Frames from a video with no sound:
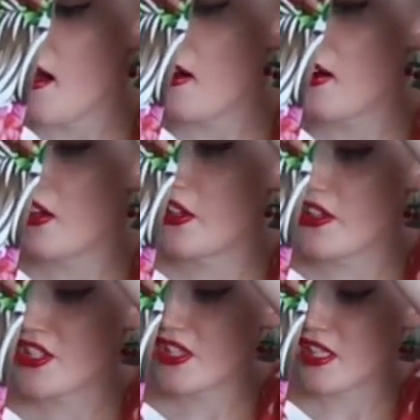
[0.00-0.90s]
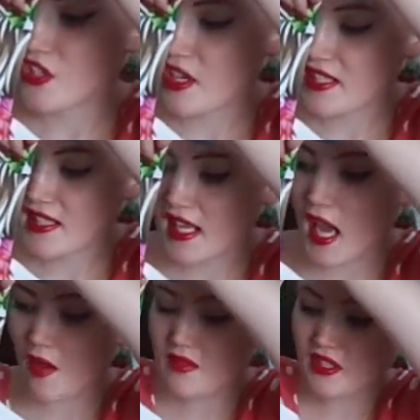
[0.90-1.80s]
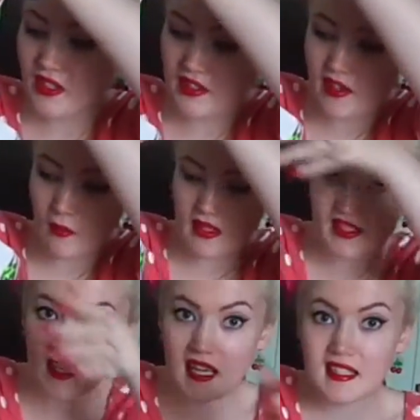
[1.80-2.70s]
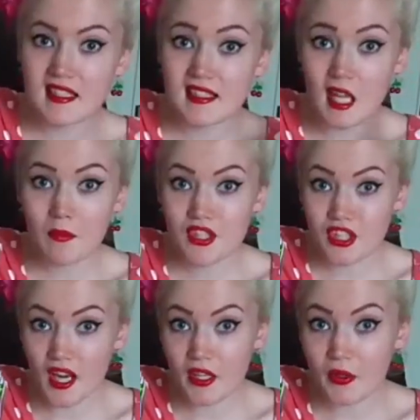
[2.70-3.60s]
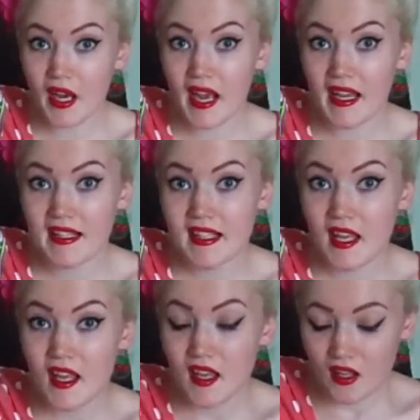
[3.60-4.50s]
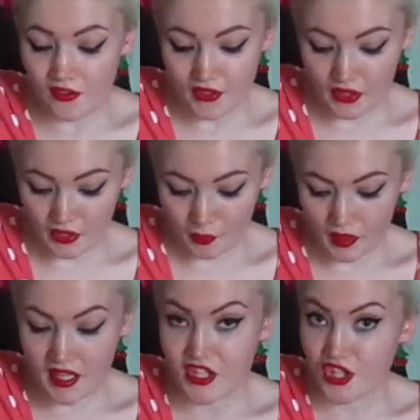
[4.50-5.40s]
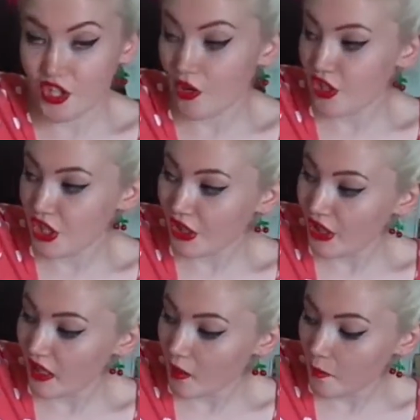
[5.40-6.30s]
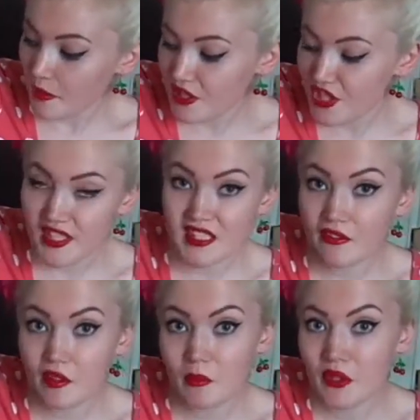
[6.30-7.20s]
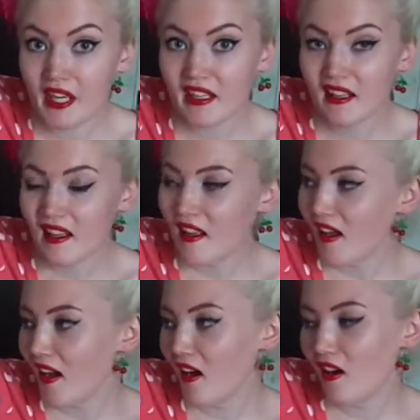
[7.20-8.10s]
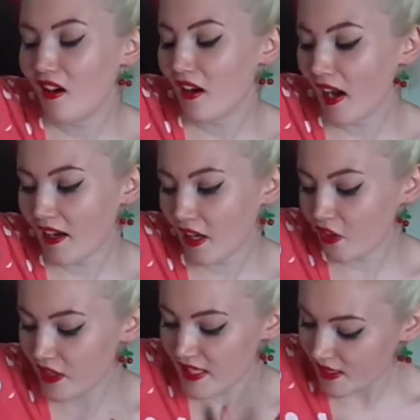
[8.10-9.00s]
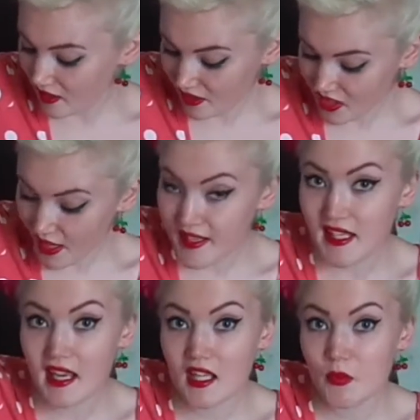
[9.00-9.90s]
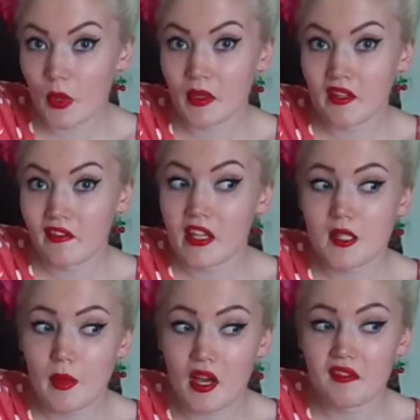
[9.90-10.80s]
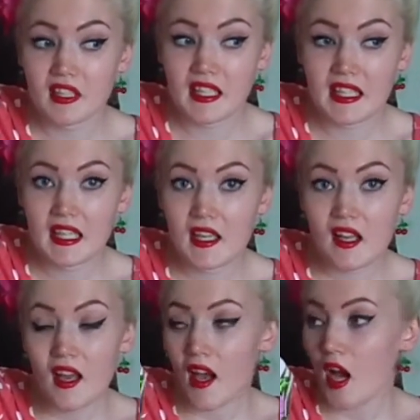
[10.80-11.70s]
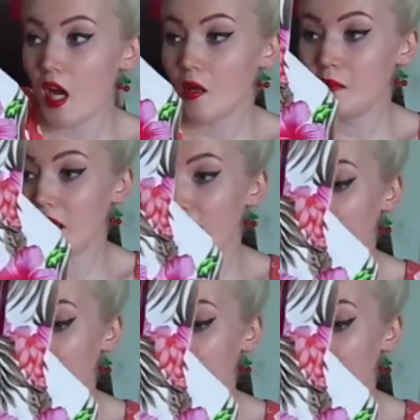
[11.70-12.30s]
Oh gosh, this dress is absolutely fabulous. It's the same style as the one I just showed you, but just different print. Oh, and I got this in a size 8 as well, and it fits perfectly. It